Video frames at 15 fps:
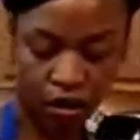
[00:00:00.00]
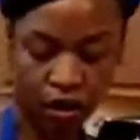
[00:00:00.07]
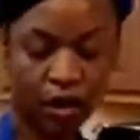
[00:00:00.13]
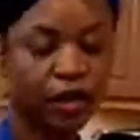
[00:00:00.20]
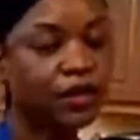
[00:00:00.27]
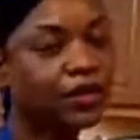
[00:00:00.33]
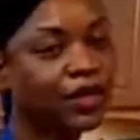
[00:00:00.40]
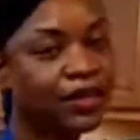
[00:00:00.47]

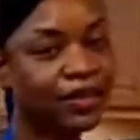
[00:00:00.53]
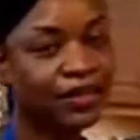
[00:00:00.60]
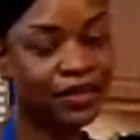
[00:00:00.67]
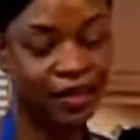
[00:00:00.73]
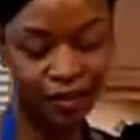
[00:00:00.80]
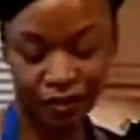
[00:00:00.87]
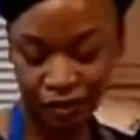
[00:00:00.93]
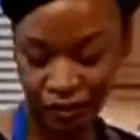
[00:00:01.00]
And it's
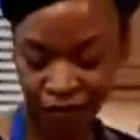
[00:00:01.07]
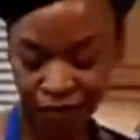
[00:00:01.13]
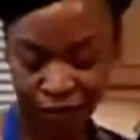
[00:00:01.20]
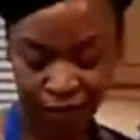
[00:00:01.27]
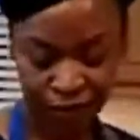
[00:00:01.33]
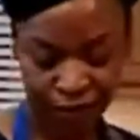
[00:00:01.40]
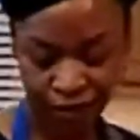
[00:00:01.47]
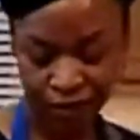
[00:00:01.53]
easy
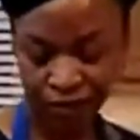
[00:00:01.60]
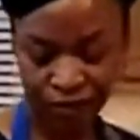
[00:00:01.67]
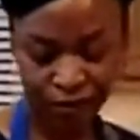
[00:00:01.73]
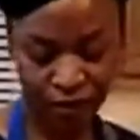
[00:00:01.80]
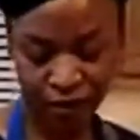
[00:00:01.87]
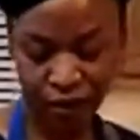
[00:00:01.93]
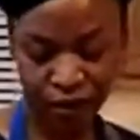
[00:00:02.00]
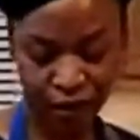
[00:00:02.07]

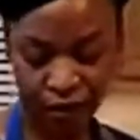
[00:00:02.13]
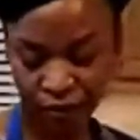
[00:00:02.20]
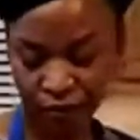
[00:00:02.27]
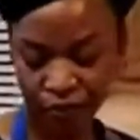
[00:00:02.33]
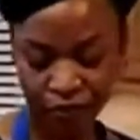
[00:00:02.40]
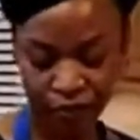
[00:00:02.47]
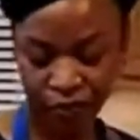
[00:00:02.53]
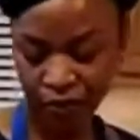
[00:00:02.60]
to
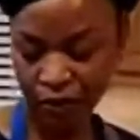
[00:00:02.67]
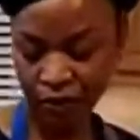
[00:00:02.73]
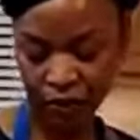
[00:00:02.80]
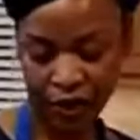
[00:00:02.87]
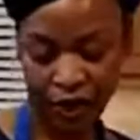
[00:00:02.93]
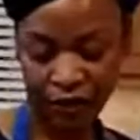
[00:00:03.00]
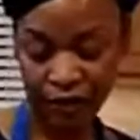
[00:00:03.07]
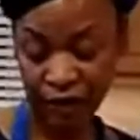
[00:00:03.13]

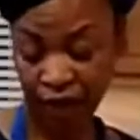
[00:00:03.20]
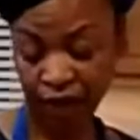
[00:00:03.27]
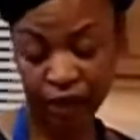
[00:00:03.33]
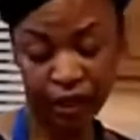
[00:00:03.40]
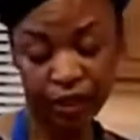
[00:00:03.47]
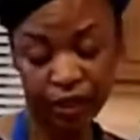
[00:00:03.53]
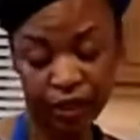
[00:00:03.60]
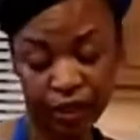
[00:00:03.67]
have my
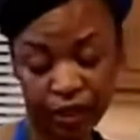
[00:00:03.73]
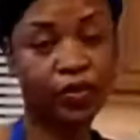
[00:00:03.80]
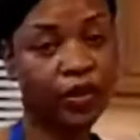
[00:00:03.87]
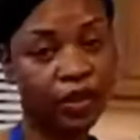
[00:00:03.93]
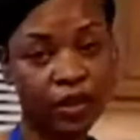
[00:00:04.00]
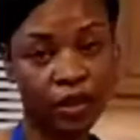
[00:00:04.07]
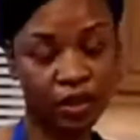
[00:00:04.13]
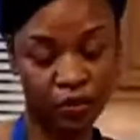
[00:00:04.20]
kids
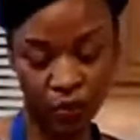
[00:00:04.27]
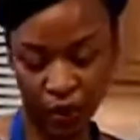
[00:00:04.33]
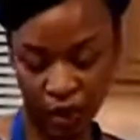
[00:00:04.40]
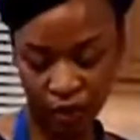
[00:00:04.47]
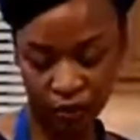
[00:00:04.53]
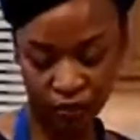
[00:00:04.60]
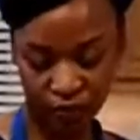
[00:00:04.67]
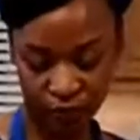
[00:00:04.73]
do this
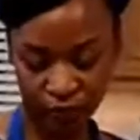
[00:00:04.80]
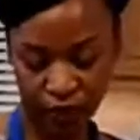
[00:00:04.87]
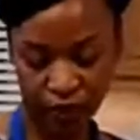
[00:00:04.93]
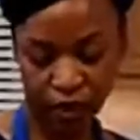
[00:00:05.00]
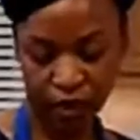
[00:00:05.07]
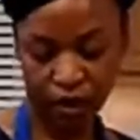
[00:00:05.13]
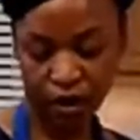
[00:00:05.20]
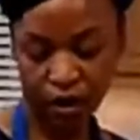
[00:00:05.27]
as well.
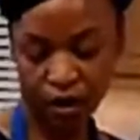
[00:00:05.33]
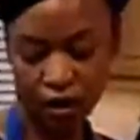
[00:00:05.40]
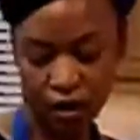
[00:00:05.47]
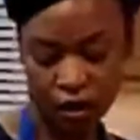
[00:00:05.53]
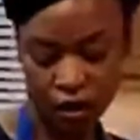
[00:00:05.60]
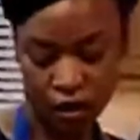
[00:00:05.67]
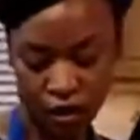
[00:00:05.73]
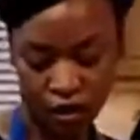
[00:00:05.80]

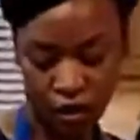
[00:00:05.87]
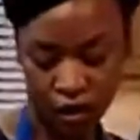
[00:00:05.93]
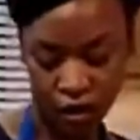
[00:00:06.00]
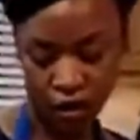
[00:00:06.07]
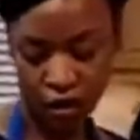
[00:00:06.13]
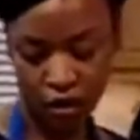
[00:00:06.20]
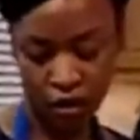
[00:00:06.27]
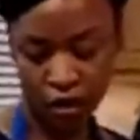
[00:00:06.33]

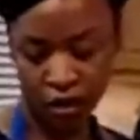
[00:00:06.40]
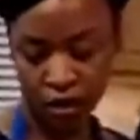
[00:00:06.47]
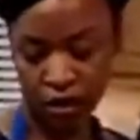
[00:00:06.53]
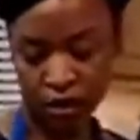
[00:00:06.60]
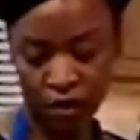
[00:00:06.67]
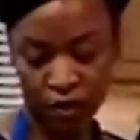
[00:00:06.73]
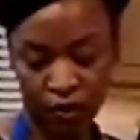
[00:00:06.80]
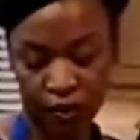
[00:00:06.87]
And
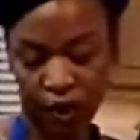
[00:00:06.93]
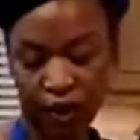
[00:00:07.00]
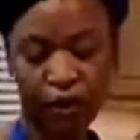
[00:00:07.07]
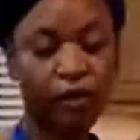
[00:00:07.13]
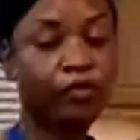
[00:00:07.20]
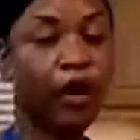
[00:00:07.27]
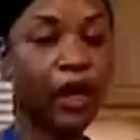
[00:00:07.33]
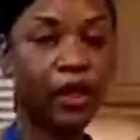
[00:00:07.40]
it's
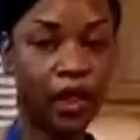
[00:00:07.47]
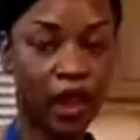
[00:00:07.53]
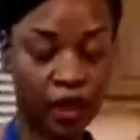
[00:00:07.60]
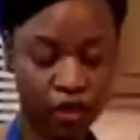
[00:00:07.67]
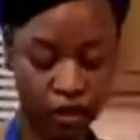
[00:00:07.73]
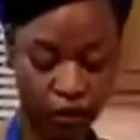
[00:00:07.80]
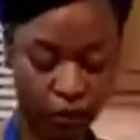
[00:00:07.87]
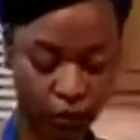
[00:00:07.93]
like the right
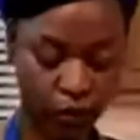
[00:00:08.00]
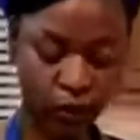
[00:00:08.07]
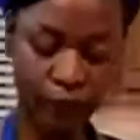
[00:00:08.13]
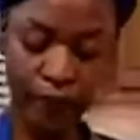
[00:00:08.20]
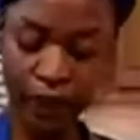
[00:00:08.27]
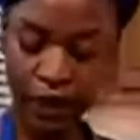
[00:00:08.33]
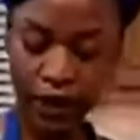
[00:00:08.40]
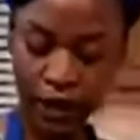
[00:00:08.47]
texture. When
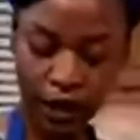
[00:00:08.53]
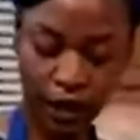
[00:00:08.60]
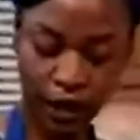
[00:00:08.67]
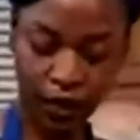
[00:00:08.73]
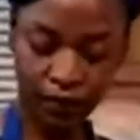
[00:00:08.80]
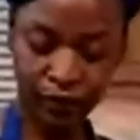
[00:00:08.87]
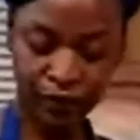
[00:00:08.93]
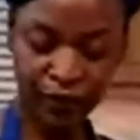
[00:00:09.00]
you're mixing
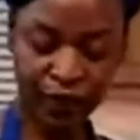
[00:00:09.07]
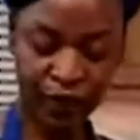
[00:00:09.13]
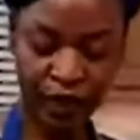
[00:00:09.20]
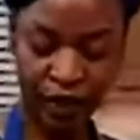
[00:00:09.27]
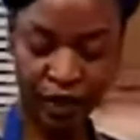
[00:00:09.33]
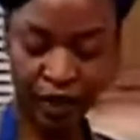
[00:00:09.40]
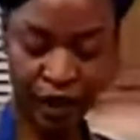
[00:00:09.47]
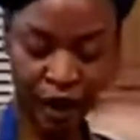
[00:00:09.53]
it,
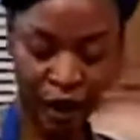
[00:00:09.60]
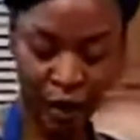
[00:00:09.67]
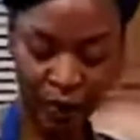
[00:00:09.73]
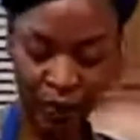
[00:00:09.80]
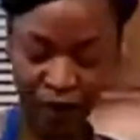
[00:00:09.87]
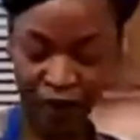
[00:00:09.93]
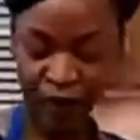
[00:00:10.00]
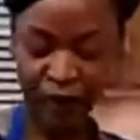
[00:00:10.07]

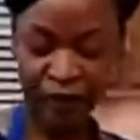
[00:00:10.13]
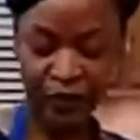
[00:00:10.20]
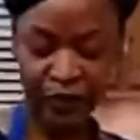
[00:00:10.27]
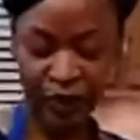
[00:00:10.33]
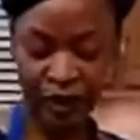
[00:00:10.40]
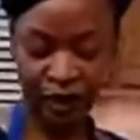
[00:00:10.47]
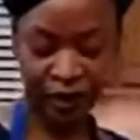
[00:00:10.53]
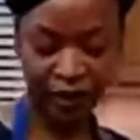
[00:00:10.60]
when I first
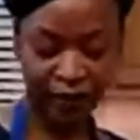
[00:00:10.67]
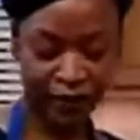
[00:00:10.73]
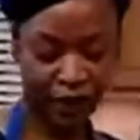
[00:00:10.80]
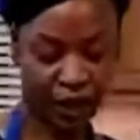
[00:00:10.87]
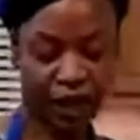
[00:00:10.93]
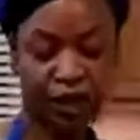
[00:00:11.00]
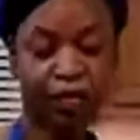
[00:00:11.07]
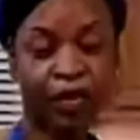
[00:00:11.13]
made it, I was
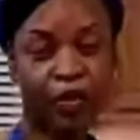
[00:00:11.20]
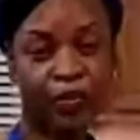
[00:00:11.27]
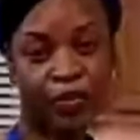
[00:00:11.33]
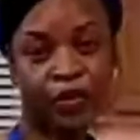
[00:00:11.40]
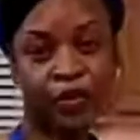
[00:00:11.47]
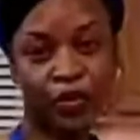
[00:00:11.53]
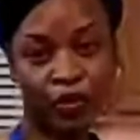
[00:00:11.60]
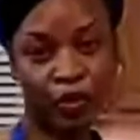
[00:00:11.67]
like, I thought it was
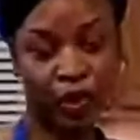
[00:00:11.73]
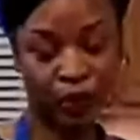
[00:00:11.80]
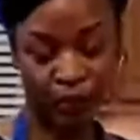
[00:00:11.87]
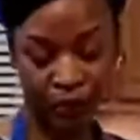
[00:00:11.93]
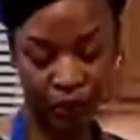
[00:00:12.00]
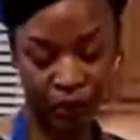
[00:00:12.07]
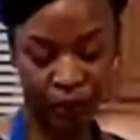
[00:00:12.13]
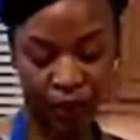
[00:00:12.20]
too
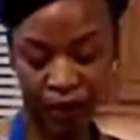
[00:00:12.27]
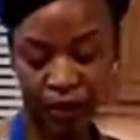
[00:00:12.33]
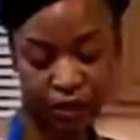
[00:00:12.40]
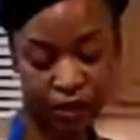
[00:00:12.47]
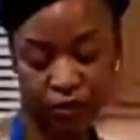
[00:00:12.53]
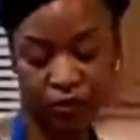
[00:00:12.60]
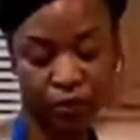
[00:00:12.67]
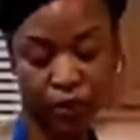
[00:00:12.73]
liquidy, but I
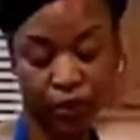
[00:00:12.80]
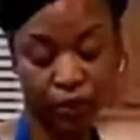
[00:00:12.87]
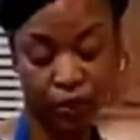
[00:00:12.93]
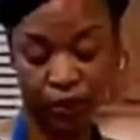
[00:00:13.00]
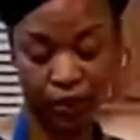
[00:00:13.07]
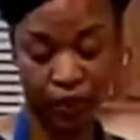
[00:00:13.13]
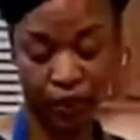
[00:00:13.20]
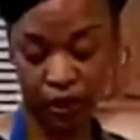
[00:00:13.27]
just went
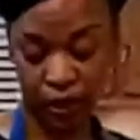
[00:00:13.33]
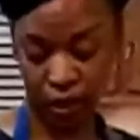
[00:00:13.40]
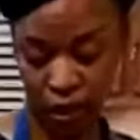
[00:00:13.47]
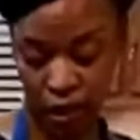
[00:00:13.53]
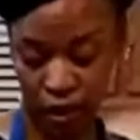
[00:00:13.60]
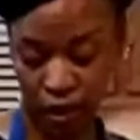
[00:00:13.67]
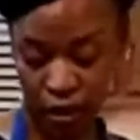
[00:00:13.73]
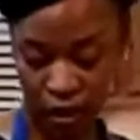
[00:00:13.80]
with it,
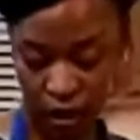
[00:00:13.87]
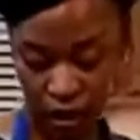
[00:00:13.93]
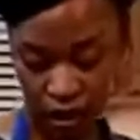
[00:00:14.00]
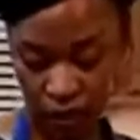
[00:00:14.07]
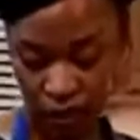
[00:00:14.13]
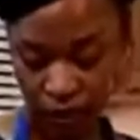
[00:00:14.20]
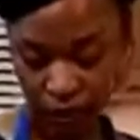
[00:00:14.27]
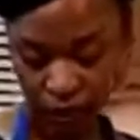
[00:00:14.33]
and
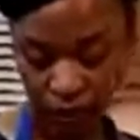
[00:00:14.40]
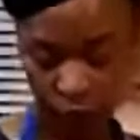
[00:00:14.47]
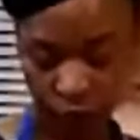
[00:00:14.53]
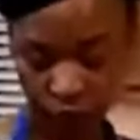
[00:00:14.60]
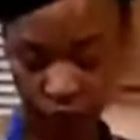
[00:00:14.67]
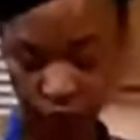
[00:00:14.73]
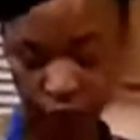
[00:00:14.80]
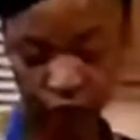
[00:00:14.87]
it
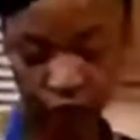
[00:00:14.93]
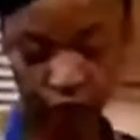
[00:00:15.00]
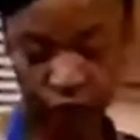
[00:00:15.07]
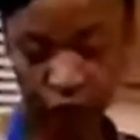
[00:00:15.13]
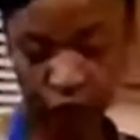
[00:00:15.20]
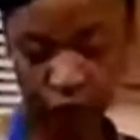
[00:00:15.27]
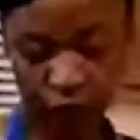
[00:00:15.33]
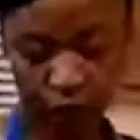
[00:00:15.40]
worked out really
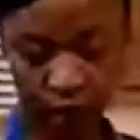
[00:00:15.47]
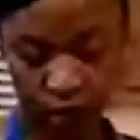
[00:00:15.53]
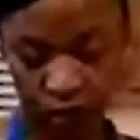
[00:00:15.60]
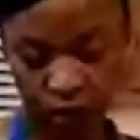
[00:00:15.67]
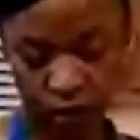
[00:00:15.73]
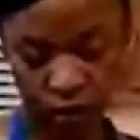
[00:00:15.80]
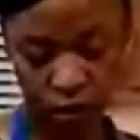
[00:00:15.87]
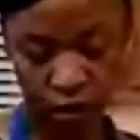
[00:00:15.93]
well.
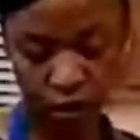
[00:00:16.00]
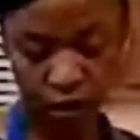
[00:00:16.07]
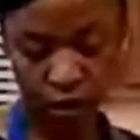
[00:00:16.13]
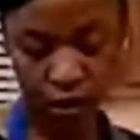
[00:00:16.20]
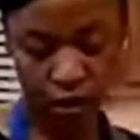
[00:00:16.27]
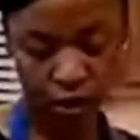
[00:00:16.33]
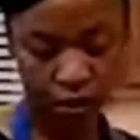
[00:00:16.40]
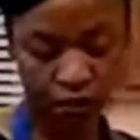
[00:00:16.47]

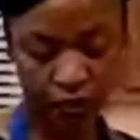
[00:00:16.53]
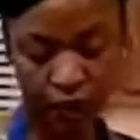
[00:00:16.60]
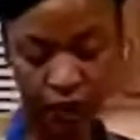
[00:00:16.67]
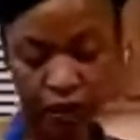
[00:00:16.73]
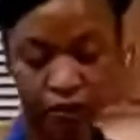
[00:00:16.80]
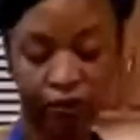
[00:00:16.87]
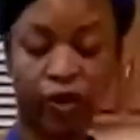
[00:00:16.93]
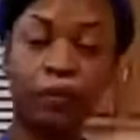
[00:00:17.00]

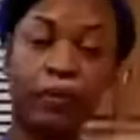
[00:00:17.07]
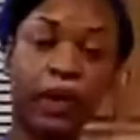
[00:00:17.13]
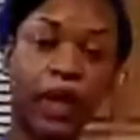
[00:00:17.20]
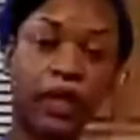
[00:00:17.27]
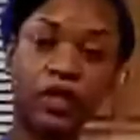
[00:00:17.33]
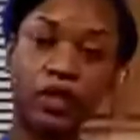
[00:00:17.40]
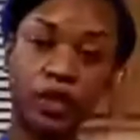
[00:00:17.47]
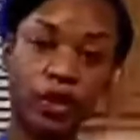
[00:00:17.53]
Nice firm
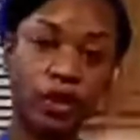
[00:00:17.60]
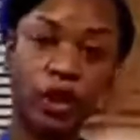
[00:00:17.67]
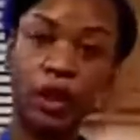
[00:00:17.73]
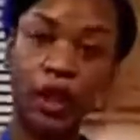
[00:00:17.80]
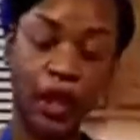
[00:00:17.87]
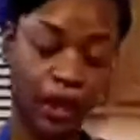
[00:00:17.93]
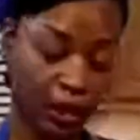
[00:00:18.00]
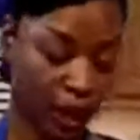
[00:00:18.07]
texture. I did
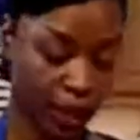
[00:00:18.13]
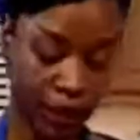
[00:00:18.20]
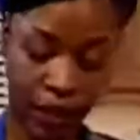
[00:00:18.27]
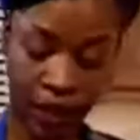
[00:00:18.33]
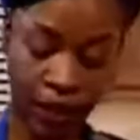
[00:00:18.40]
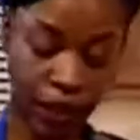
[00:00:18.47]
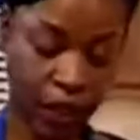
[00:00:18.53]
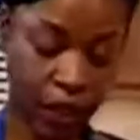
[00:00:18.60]

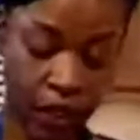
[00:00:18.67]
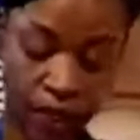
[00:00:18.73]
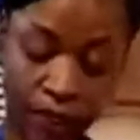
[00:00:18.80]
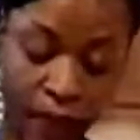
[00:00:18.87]
not need any